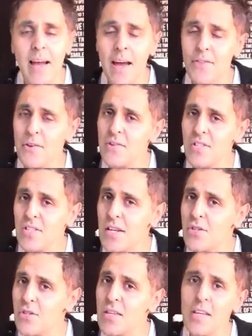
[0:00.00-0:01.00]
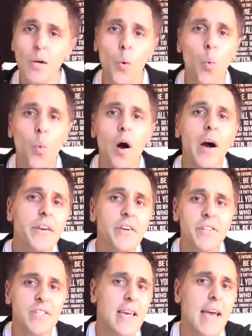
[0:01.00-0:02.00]
and they're essentially going to
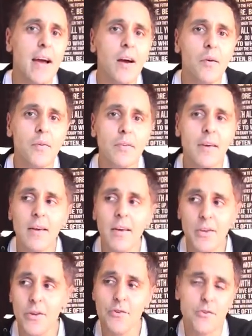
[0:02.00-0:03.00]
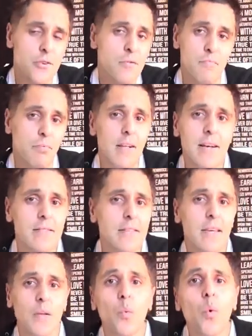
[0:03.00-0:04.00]
water down your, your
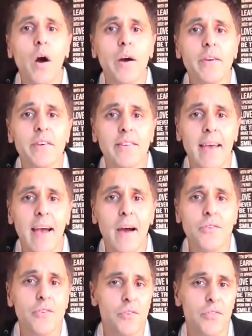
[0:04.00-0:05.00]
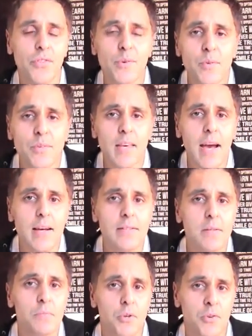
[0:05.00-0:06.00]
blessing and water down your
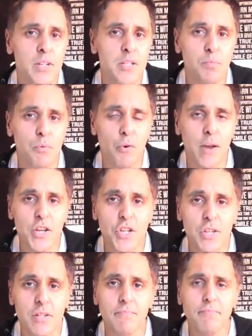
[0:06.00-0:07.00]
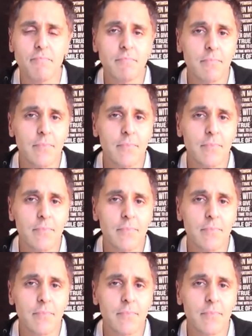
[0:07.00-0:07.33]
enthusiasm, your inspiration,